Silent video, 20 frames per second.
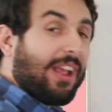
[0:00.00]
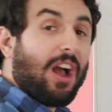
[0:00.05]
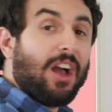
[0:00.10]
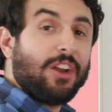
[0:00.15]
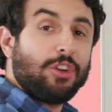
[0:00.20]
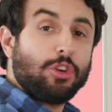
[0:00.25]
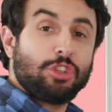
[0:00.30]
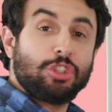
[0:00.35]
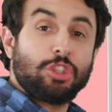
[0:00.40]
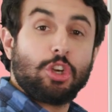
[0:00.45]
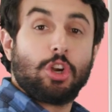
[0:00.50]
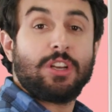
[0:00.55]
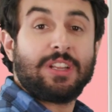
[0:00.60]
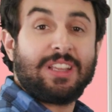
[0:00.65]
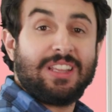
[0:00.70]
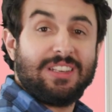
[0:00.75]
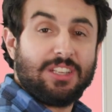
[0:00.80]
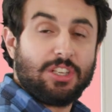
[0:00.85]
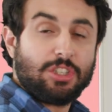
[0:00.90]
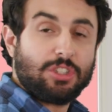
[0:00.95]
under certain
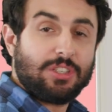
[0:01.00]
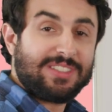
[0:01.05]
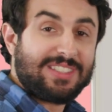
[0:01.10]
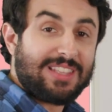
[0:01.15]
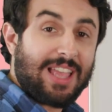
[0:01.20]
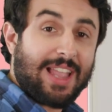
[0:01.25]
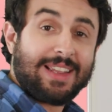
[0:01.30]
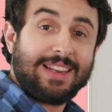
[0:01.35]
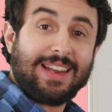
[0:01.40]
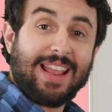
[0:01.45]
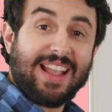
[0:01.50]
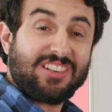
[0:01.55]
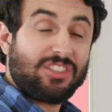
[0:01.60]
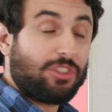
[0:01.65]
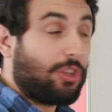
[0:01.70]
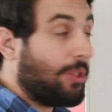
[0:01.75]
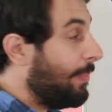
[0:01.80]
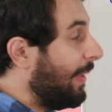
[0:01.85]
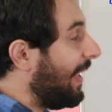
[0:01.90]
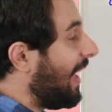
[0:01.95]
conditions, that can
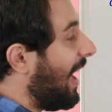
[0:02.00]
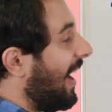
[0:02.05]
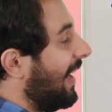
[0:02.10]
actually be